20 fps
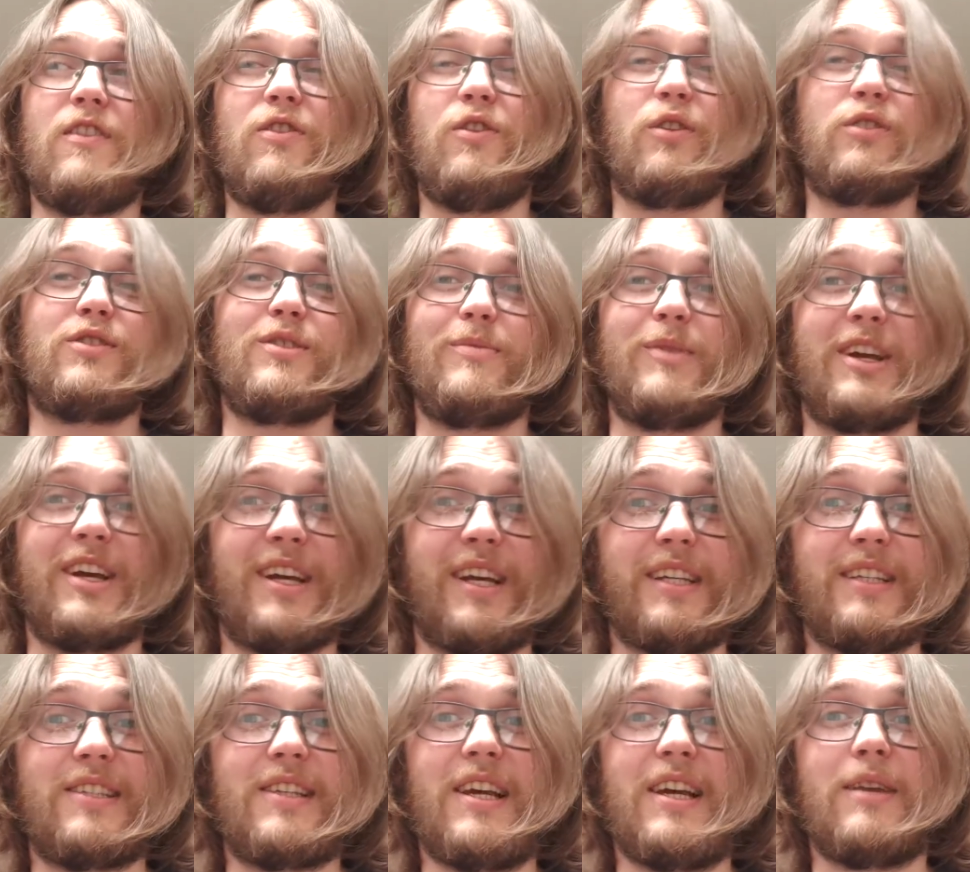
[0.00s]
not something I
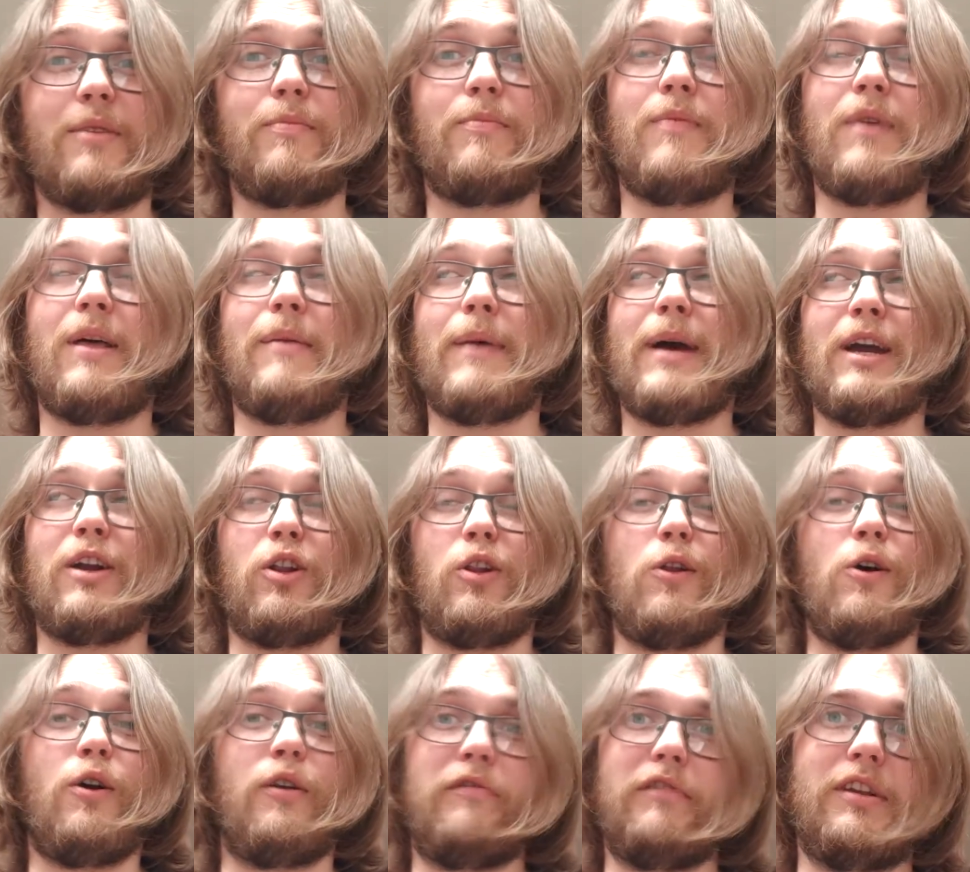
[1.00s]
can say about a
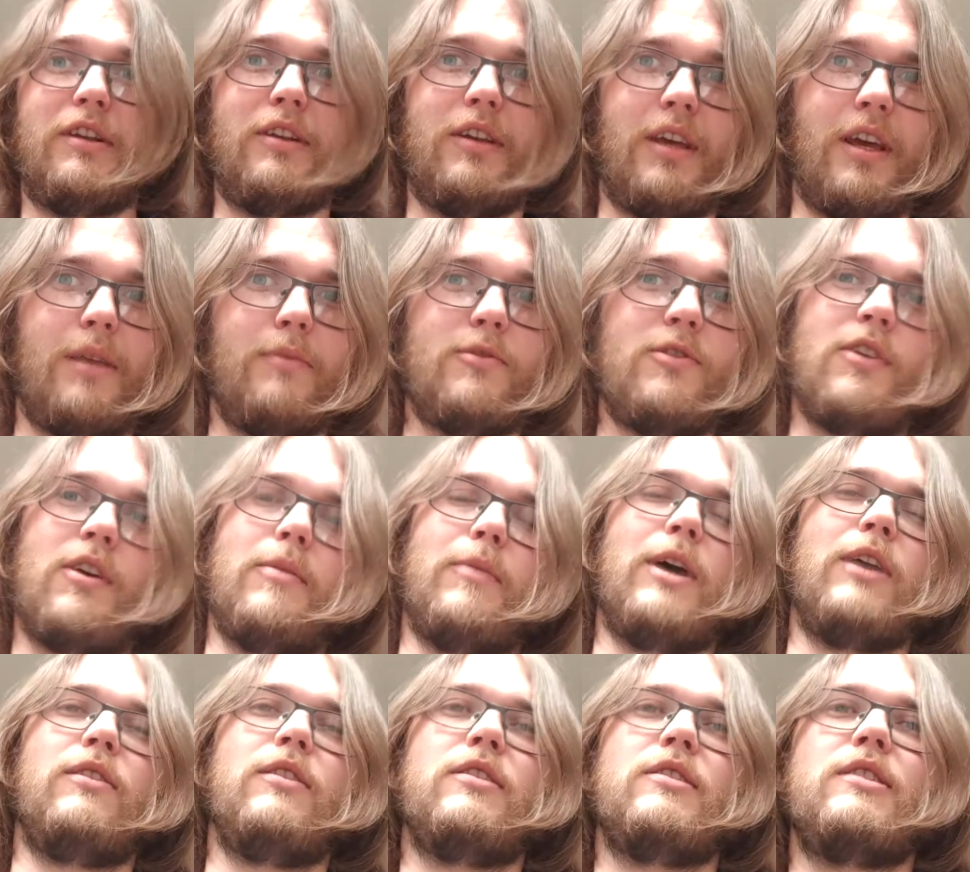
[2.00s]
lot of indie games that come
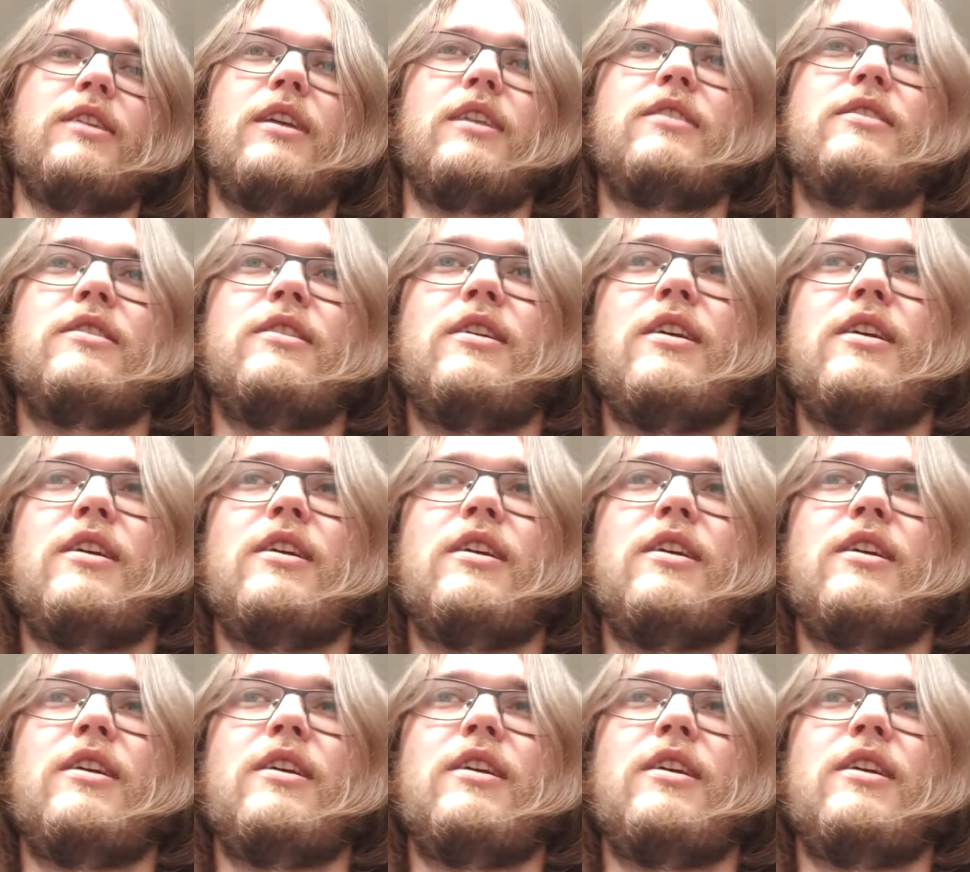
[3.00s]
out these days.